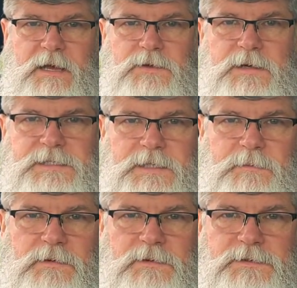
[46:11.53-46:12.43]
U.S.
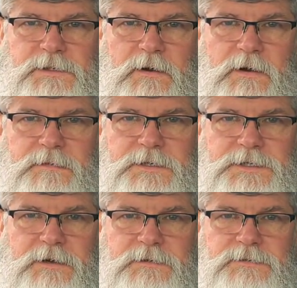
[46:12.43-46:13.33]
liberals are the
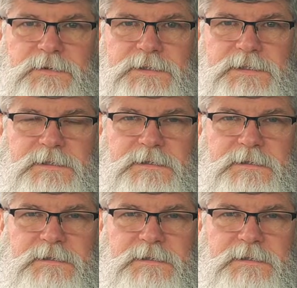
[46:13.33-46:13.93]
generous ones.